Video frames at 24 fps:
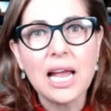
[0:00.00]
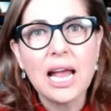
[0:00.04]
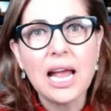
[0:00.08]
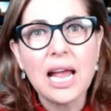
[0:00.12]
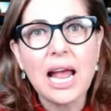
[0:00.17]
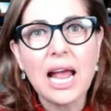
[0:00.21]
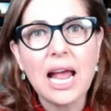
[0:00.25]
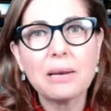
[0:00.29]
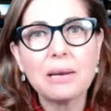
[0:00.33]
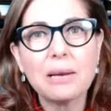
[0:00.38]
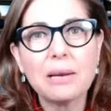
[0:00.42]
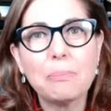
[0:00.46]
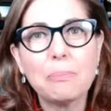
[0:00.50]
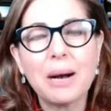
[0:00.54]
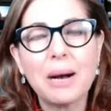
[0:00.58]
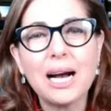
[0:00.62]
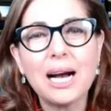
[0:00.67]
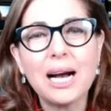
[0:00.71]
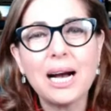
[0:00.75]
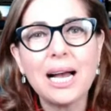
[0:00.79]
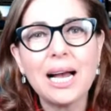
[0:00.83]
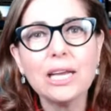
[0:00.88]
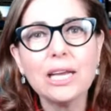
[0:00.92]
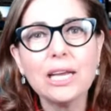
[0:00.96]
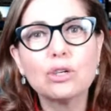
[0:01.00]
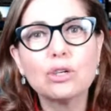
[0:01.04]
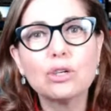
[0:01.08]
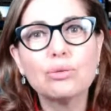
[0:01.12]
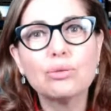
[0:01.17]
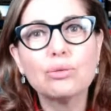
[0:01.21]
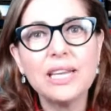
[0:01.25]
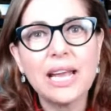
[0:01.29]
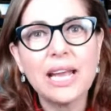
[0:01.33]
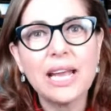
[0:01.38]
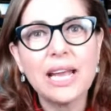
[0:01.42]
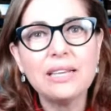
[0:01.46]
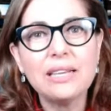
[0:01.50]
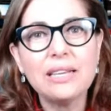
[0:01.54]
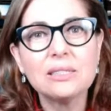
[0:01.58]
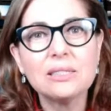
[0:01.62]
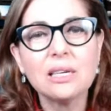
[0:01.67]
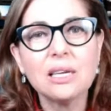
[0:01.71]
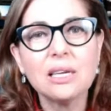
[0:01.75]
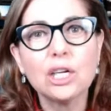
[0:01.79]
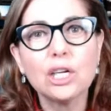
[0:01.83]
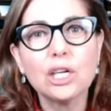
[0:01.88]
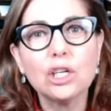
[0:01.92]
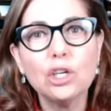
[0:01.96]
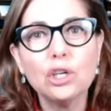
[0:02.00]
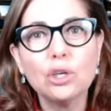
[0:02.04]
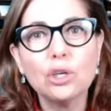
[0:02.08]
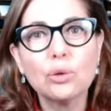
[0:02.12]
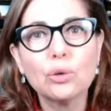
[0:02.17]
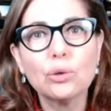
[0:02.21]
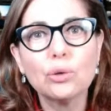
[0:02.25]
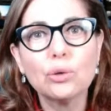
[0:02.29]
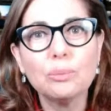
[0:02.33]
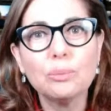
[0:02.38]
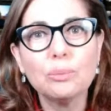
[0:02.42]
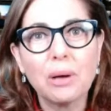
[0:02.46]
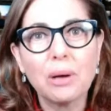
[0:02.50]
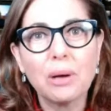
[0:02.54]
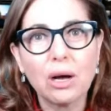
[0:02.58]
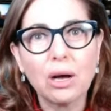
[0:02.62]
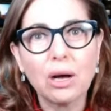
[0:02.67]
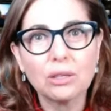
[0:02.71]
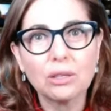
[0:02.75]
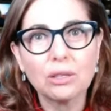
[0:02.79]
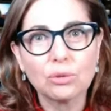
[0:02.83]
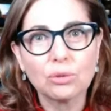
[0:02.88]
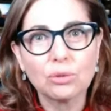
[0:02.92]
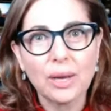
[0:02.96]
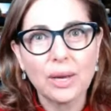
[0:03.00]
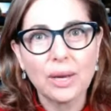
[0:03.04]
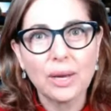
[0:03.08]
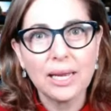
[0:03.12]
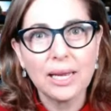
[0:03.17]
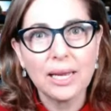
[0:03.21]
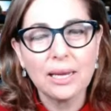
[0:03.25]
And by creating a neural pathway